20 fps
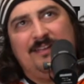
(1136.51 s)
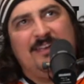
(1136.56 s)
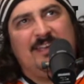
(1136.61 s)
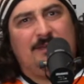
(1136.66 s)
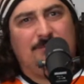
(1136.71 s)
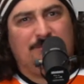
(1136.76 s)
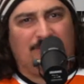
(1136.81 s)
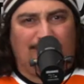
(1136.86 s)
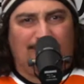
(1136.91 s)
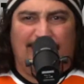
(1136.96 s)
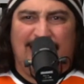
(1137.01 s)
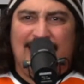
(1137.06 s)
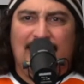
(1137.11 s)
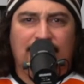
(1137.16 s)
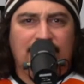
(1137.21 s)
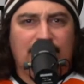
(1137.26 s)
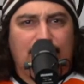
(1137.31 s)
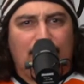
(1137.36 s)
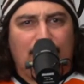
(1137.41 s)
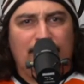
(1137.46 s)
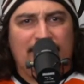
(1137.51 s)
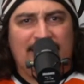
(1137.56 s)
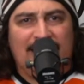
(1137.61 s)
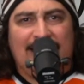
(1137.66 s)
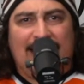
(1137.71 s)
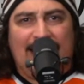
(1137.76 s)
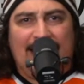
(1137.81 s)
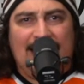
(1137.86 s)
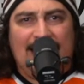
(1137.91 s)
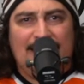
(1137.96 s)
he was around the point a
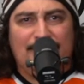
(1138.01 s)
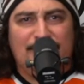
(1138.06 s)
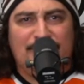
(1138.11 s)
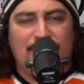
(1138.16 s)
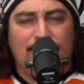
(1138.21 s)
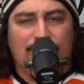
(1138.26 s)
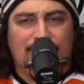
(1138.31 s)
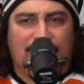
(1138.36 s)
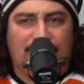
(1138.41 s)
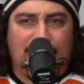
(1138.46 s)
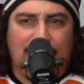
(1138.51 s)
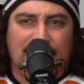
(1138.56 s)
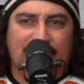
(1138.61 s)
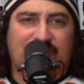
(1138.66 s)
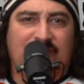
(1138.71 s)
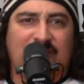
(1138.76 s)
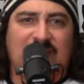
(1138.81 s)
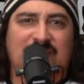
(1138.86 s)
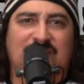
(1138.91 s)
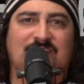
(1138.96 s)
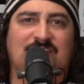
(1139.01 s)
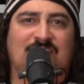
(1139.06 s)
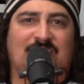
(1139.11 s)
game in those 3 seasons.